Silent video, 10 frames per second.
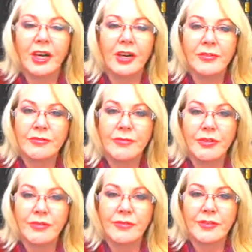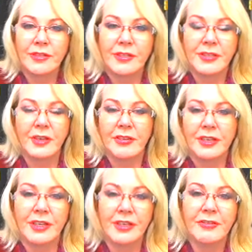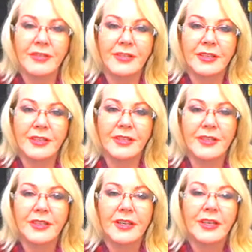whole new solar year. It's the